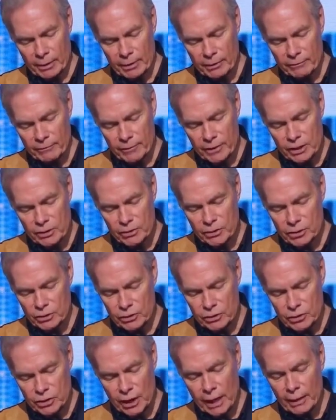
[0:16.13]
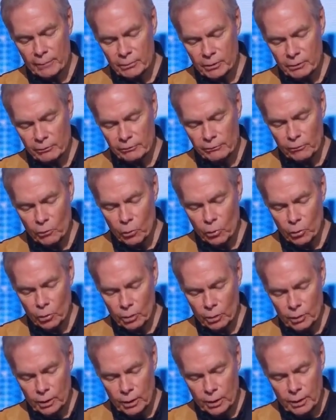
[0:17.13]
in Ephesians chapter
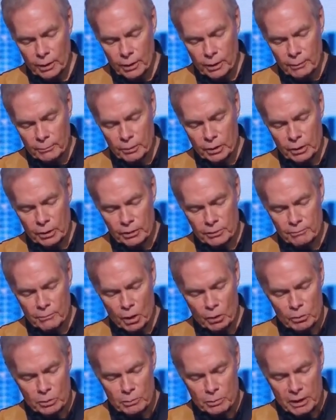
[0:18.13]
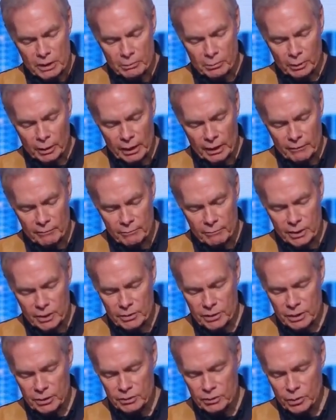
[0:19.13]
4, because most people have
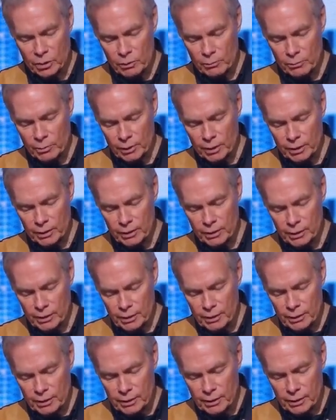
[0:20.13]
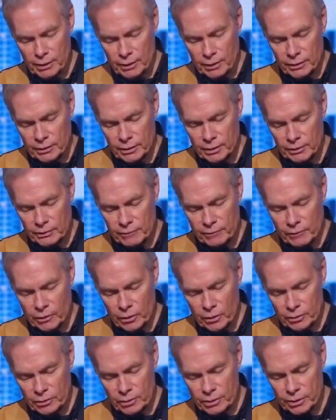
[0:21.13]
misinterpreted this
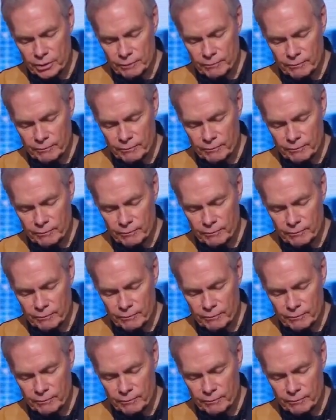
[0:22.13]
verse.